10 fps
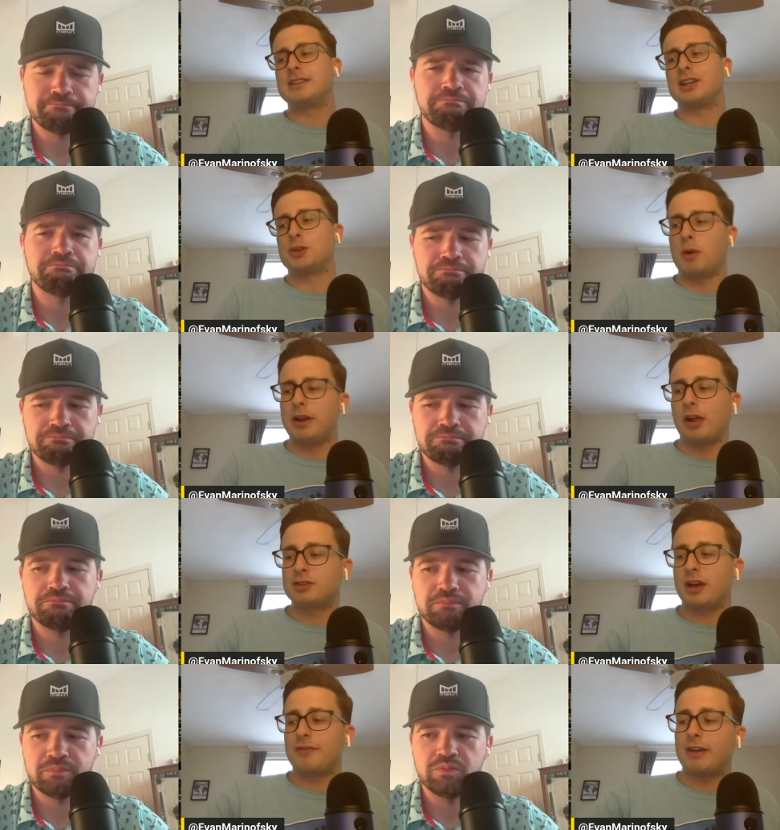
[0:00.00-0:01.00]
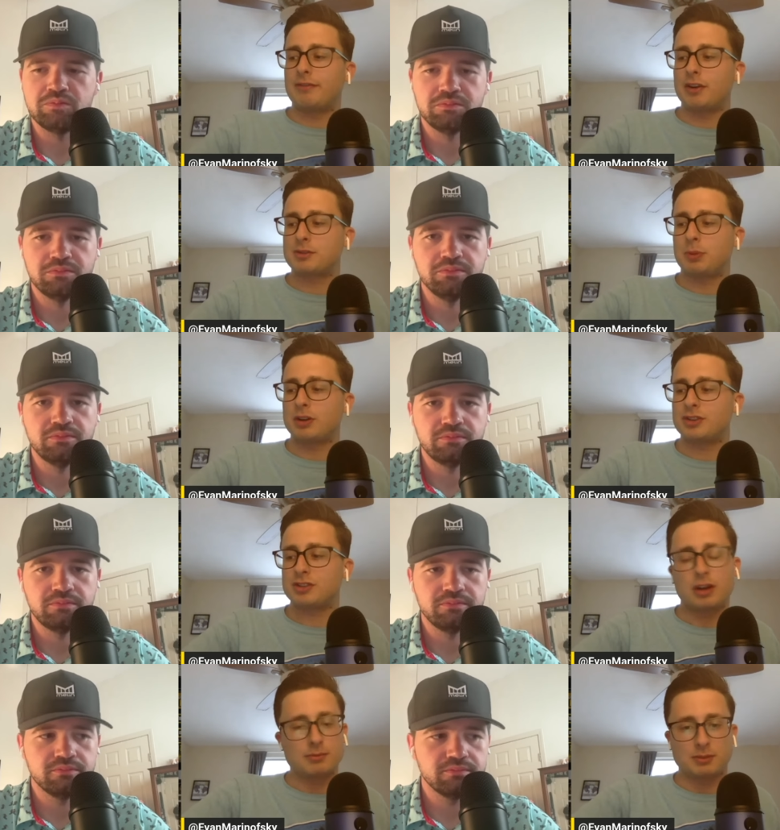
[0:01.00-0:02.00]
Speaker 1: to get $20 off that first purchase.
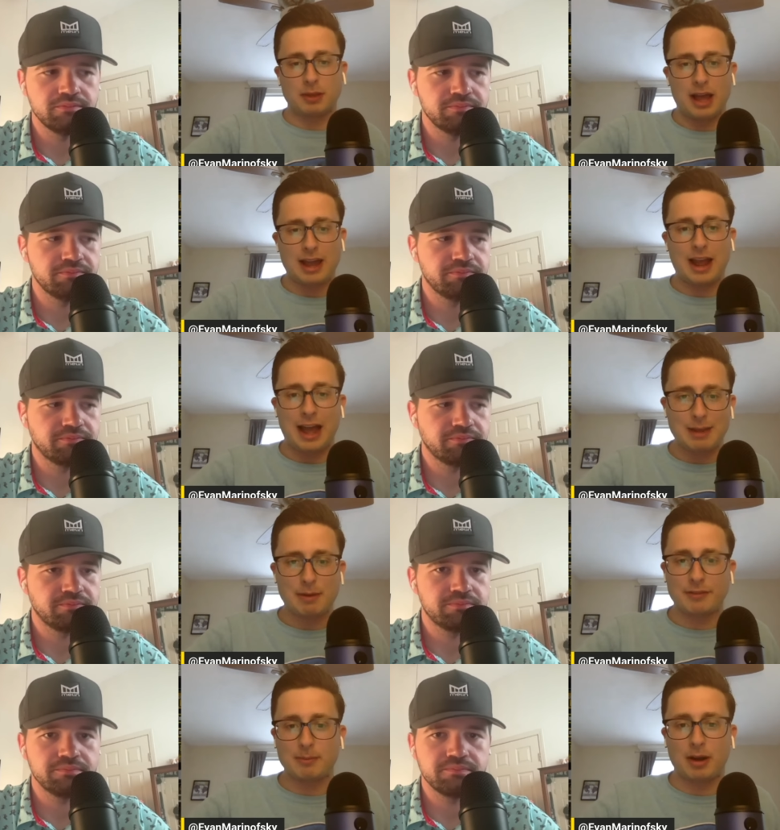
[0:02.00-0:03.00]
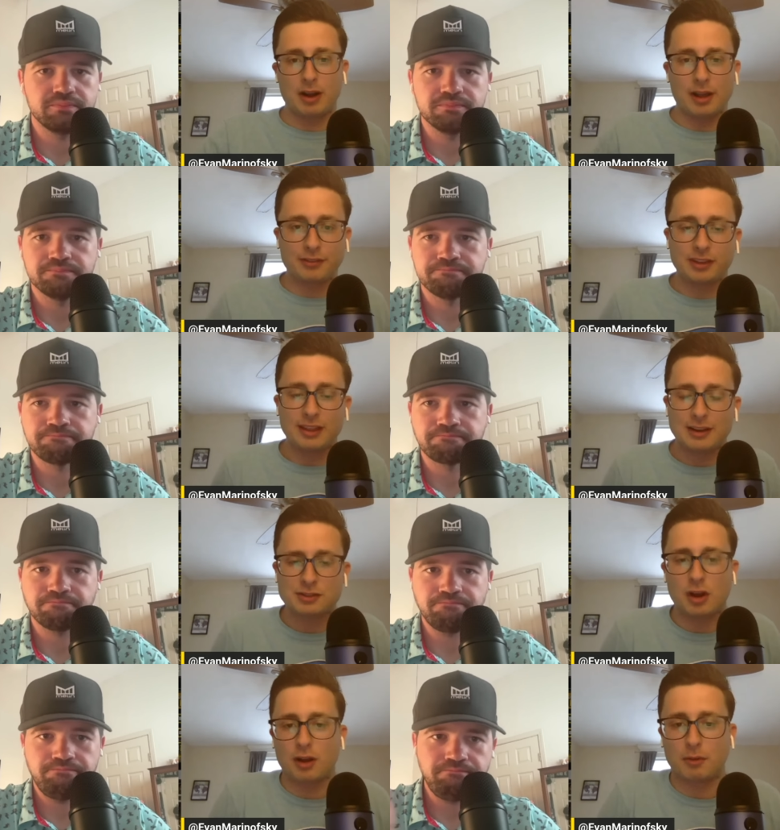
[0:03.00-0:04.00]
Terms apply. I am Evan Marinofsky. That is
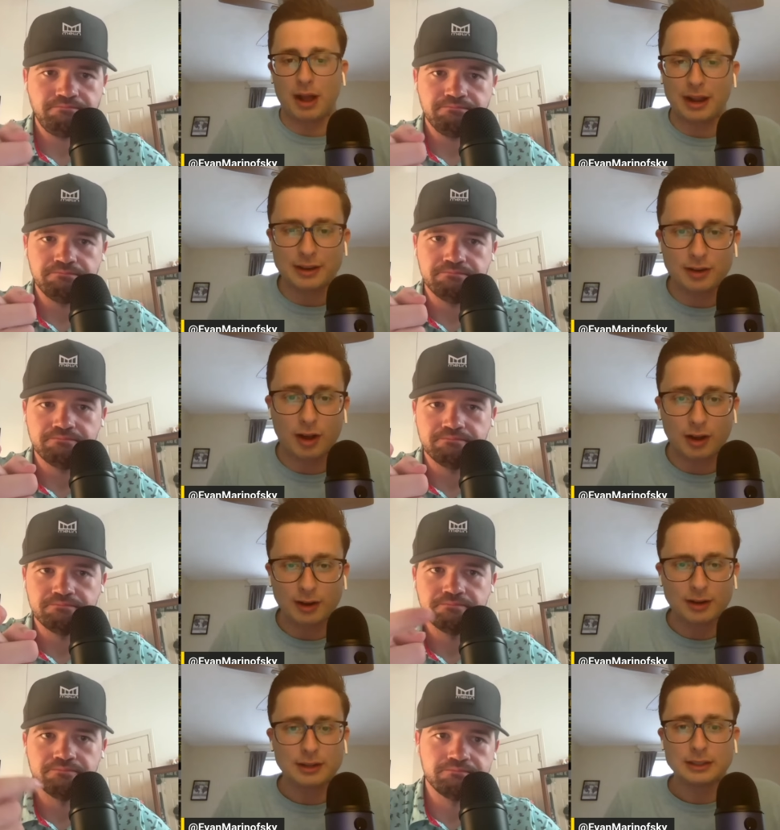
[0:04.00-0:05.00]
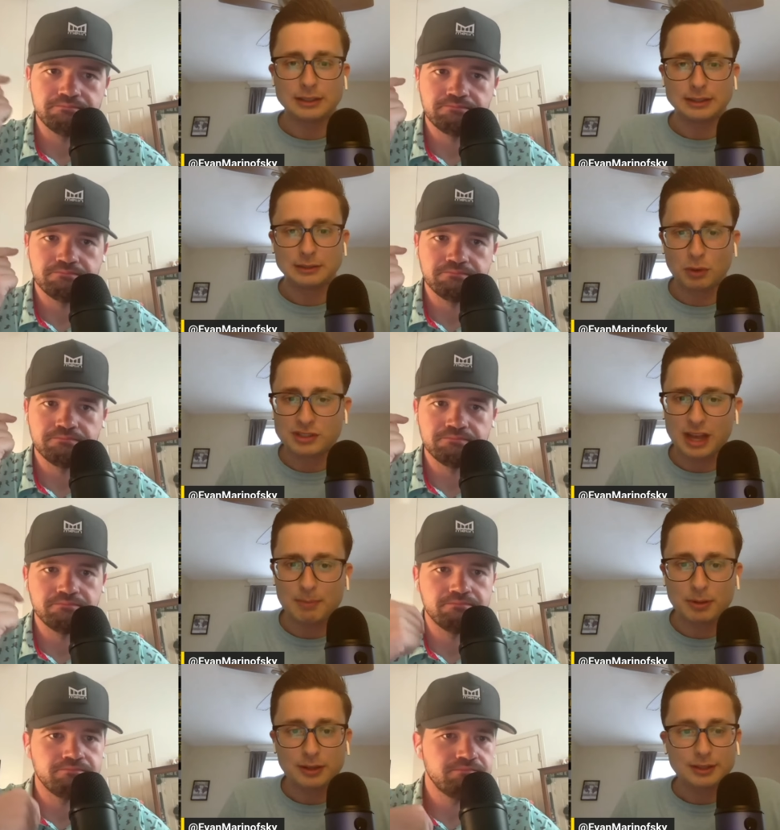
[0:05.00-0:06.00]
Conor Ryan. Conor, what is
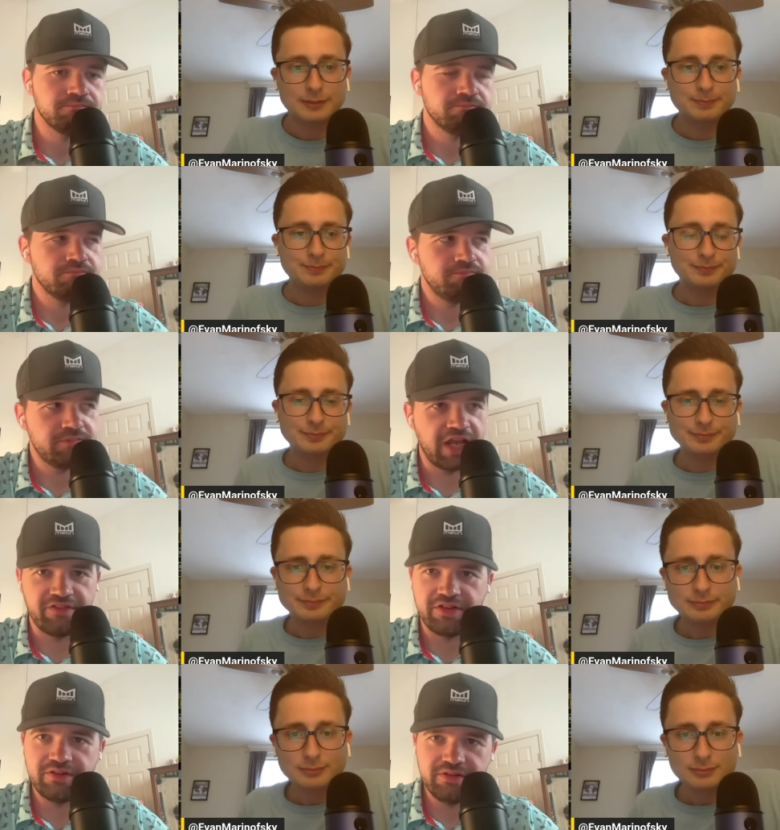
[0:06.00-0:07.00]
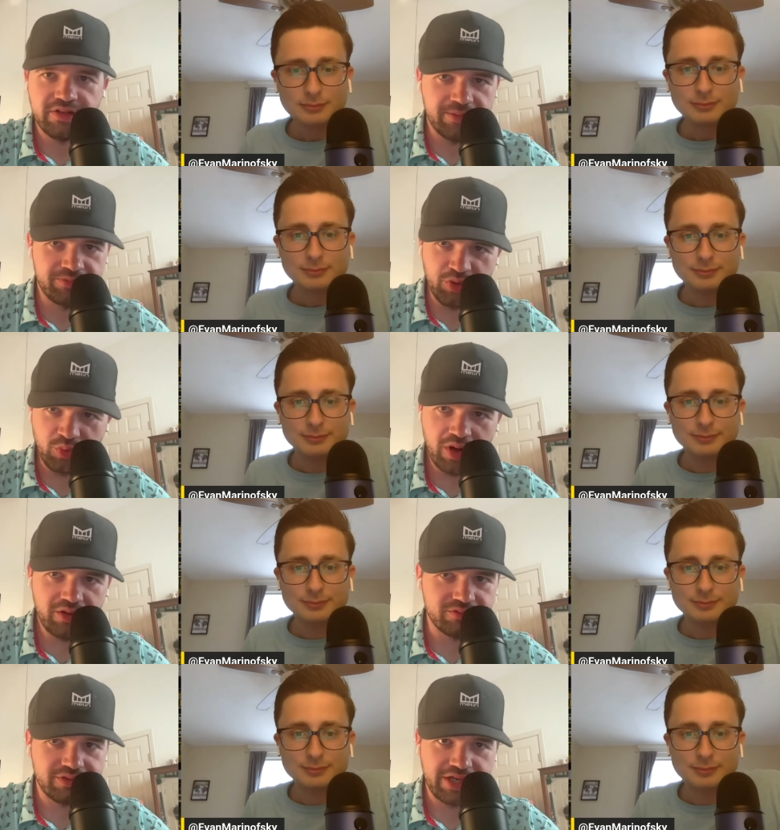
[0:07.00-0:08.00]
up? Evan, I'm doing
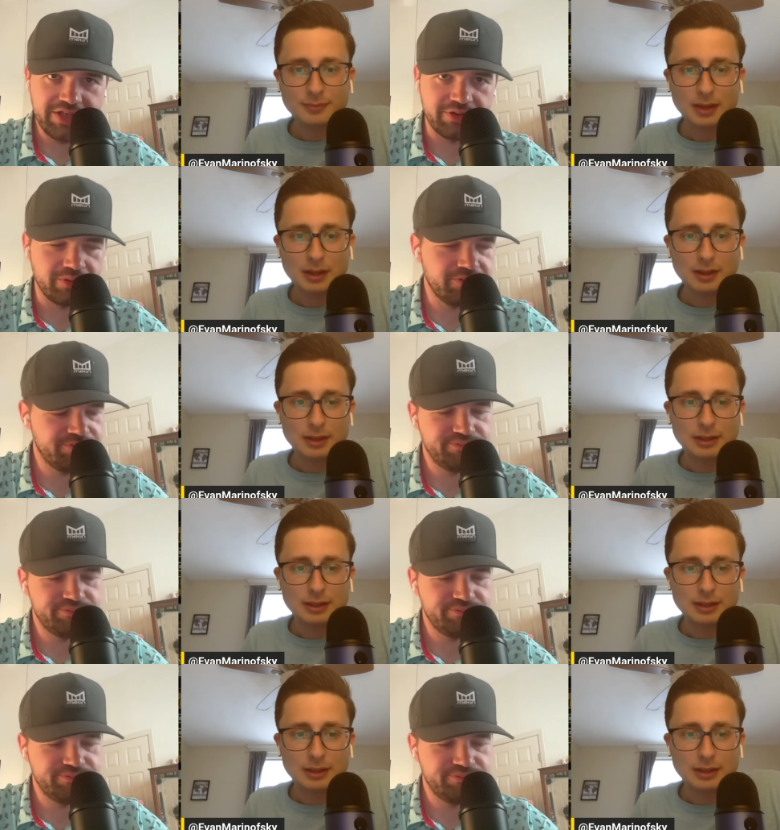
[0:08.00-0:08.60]
well. How you doing?